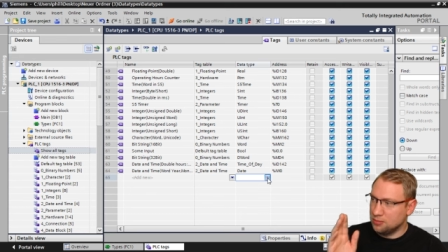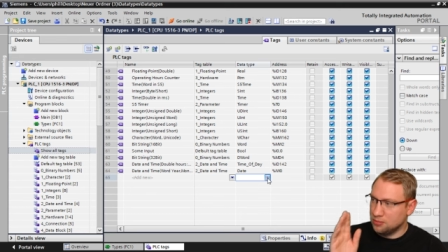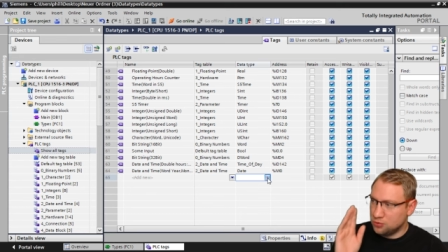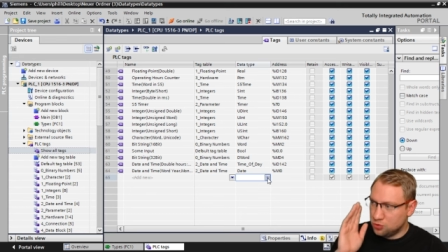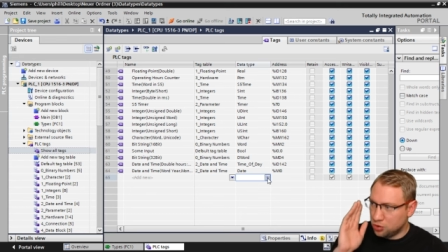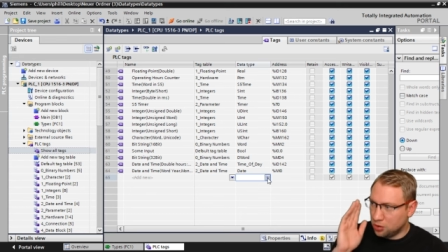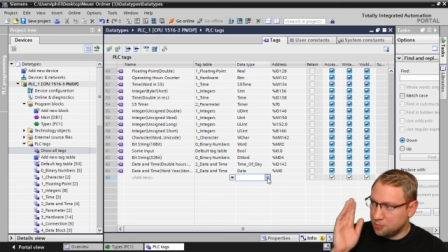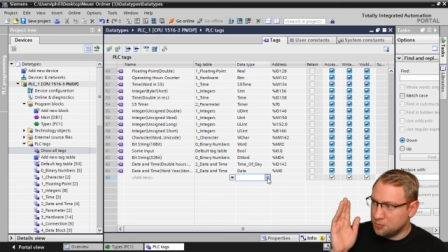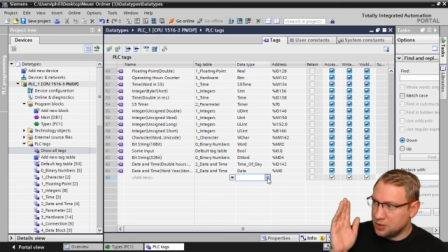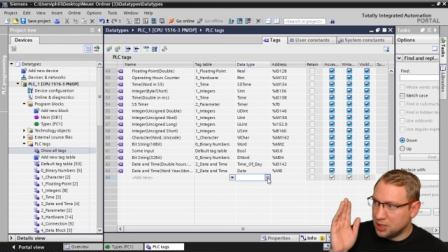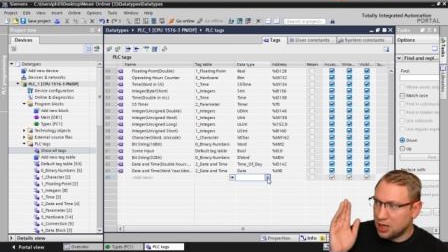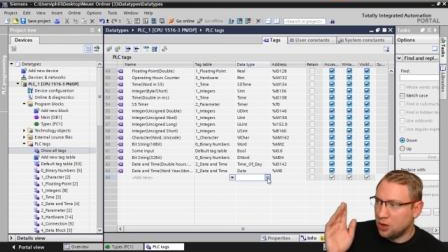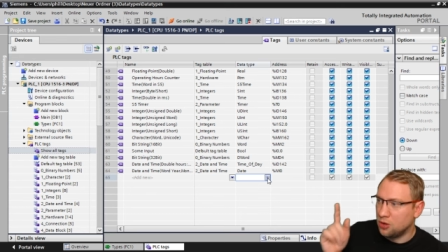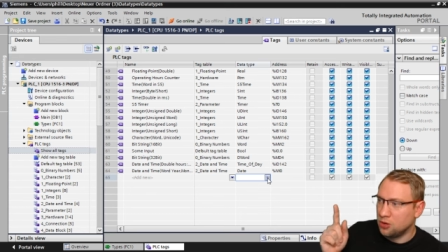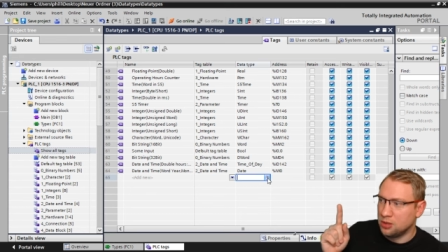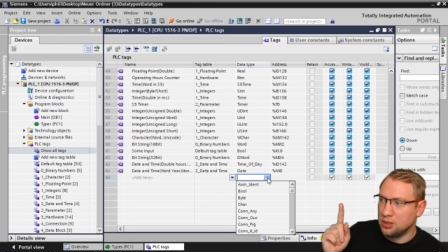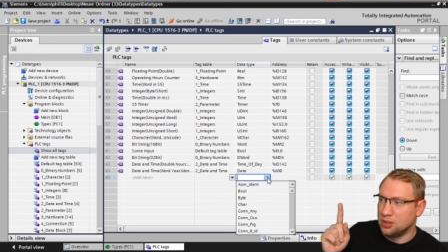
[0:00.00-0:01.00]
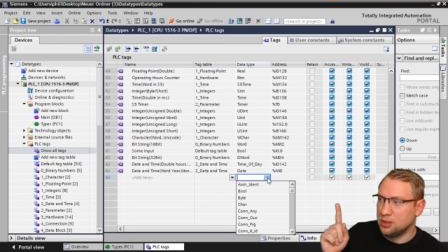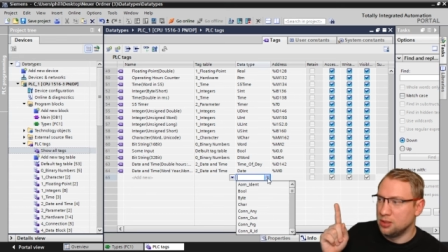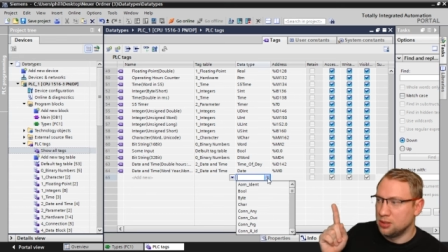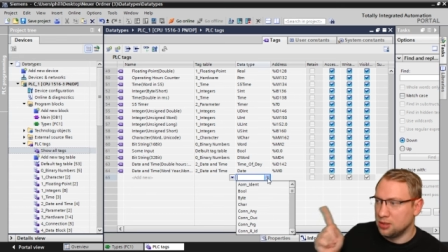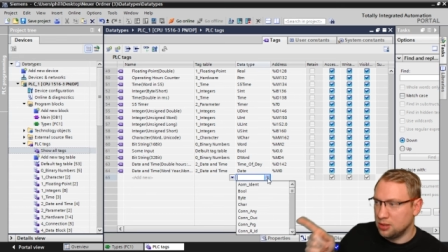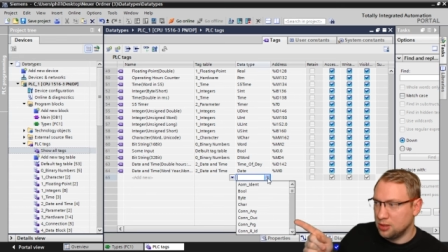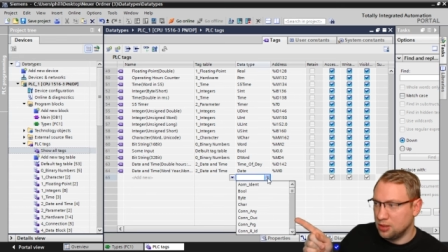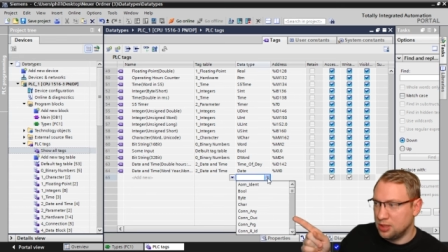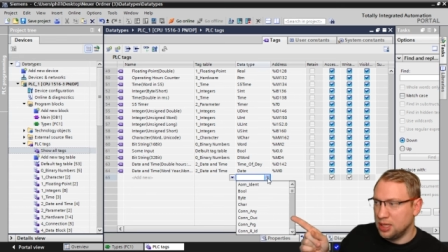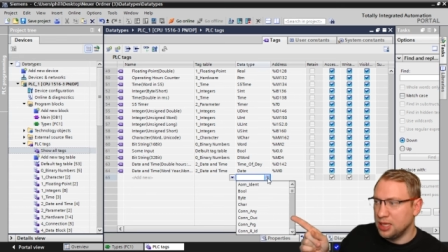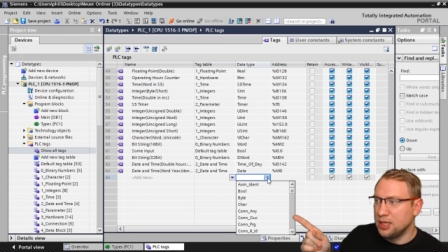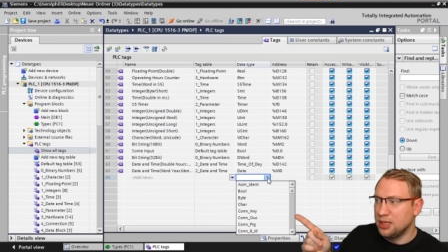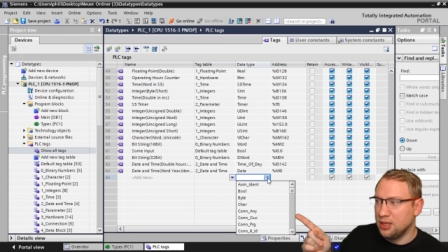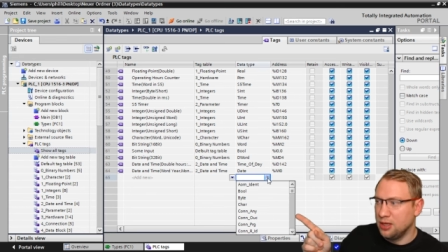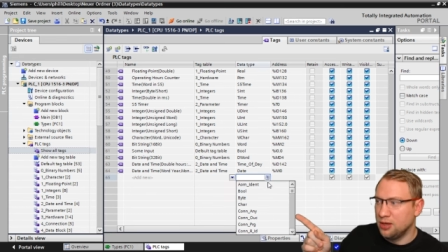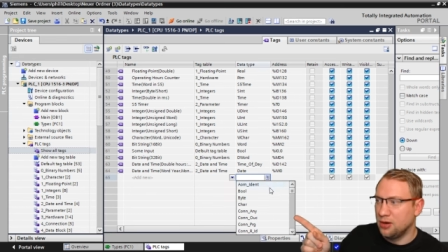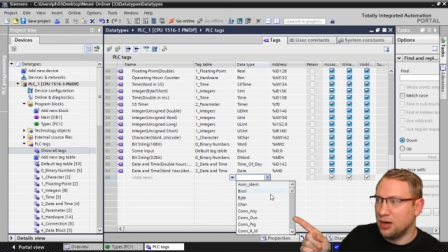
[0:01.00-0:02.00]
drop down thing
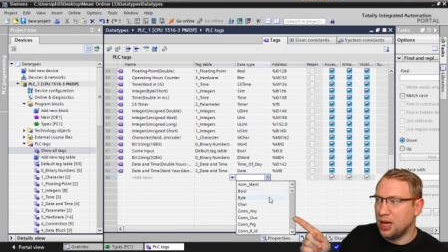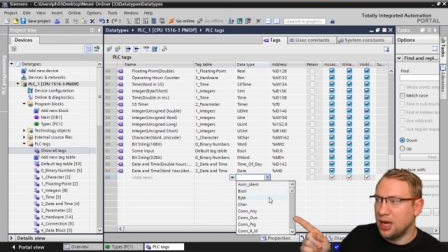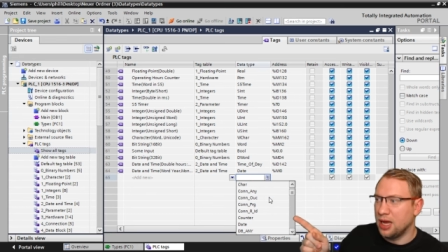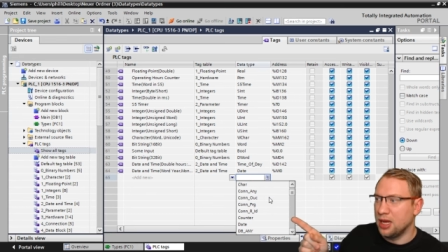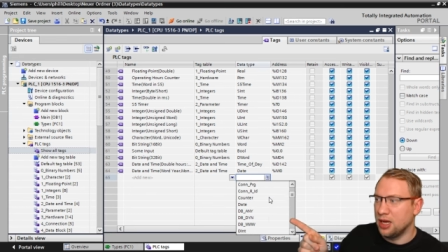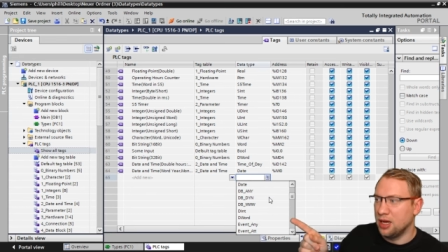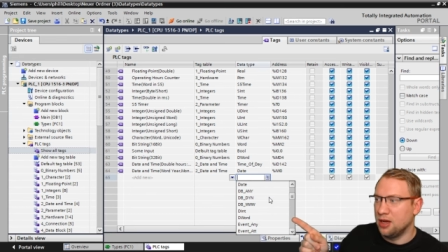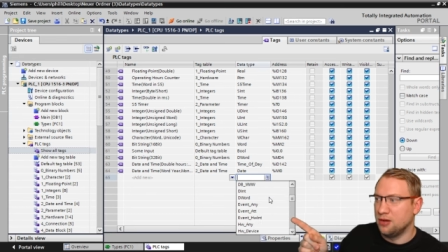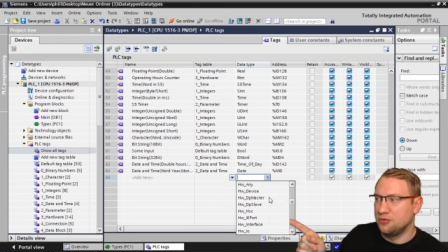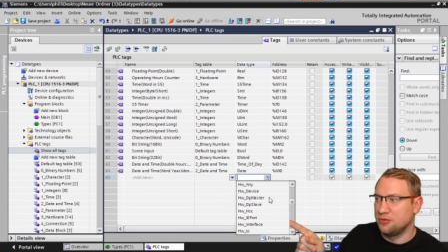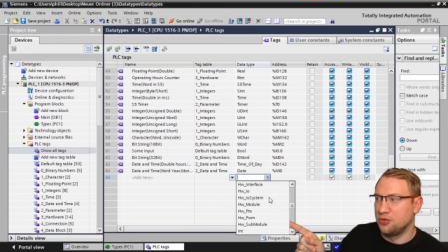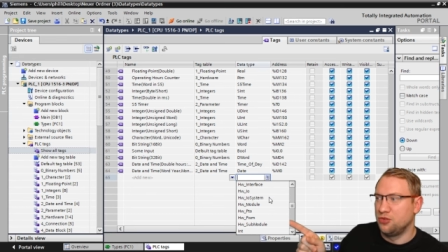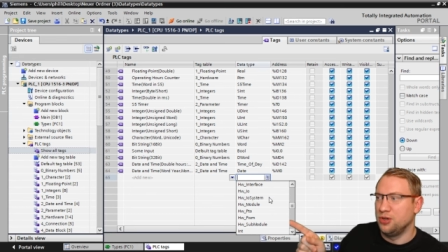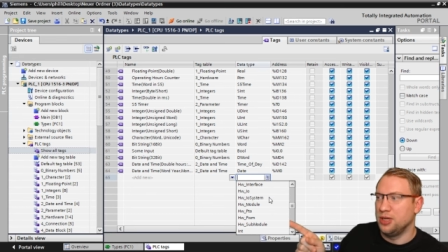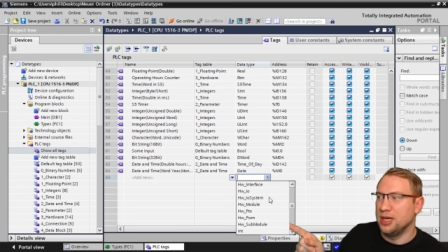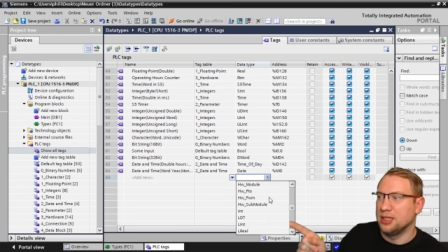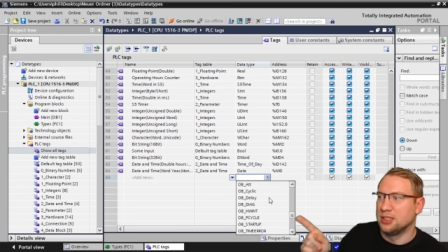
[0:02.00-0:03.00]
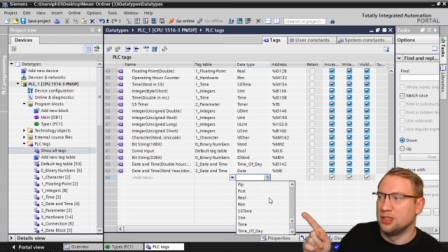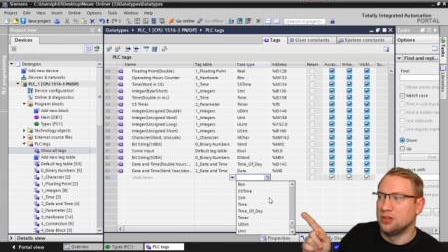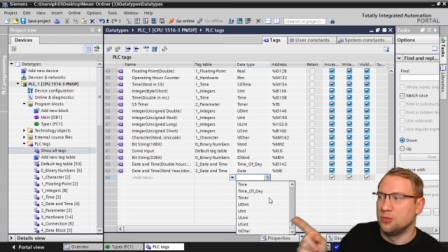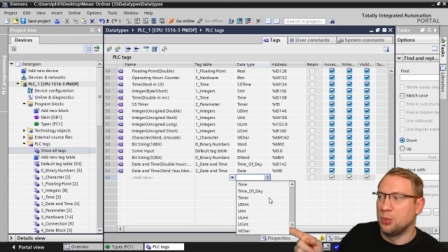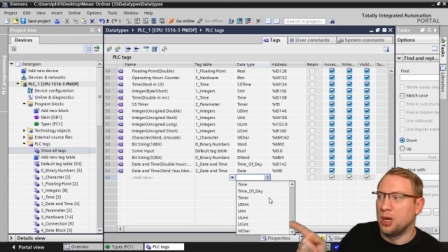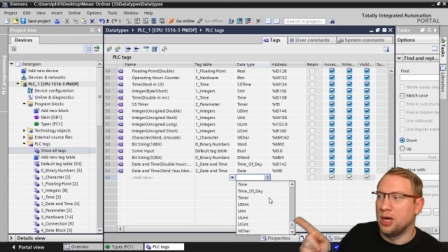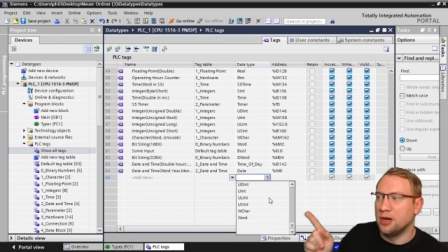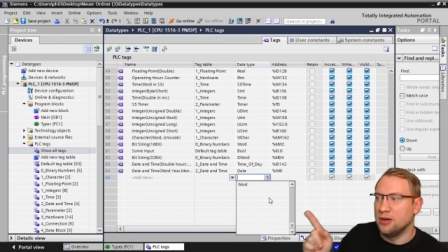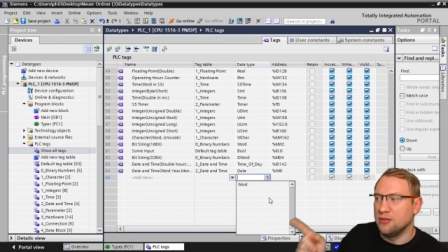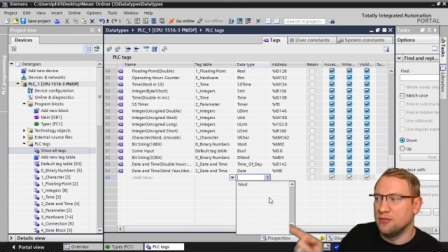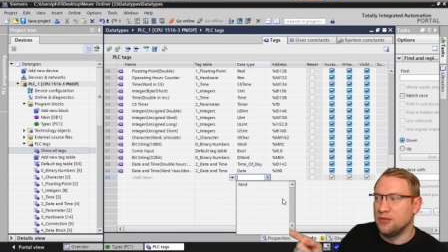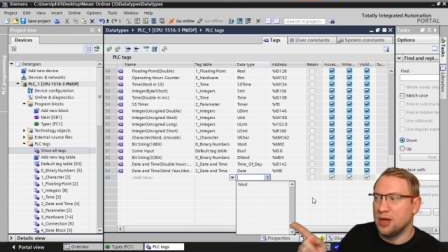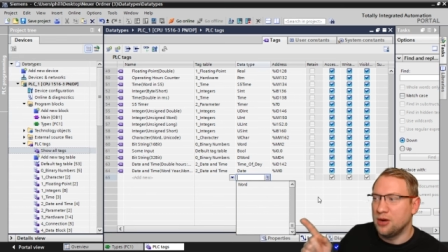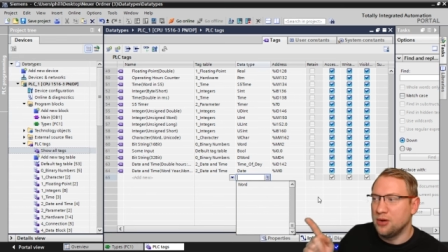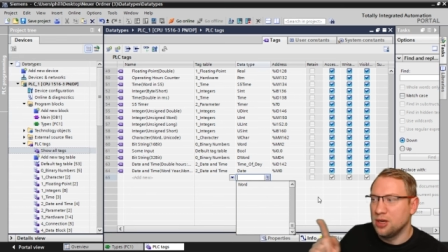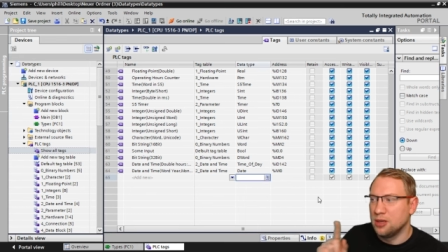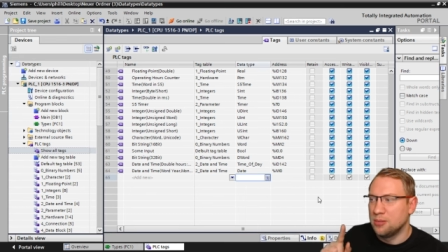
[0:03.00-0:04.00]
here, I have created one
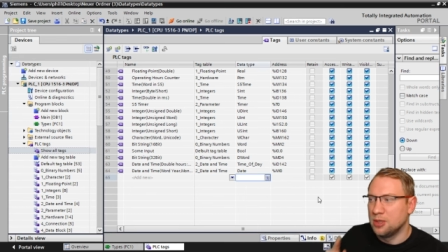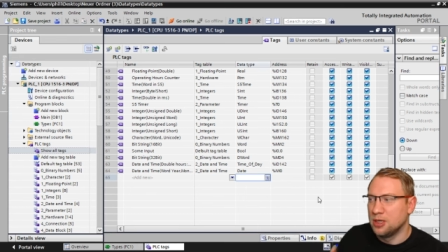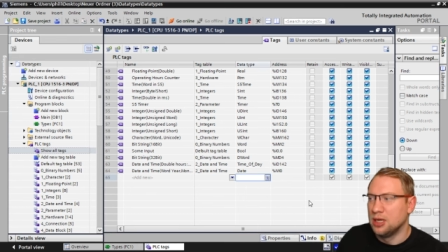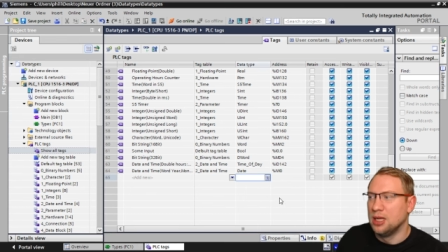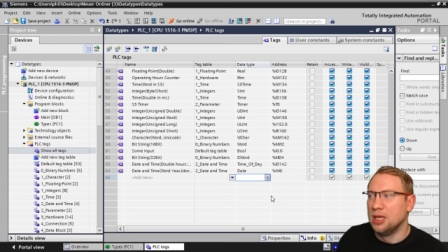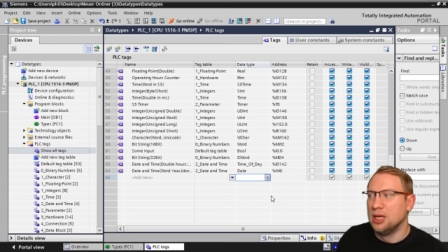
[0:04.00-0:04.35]
variable.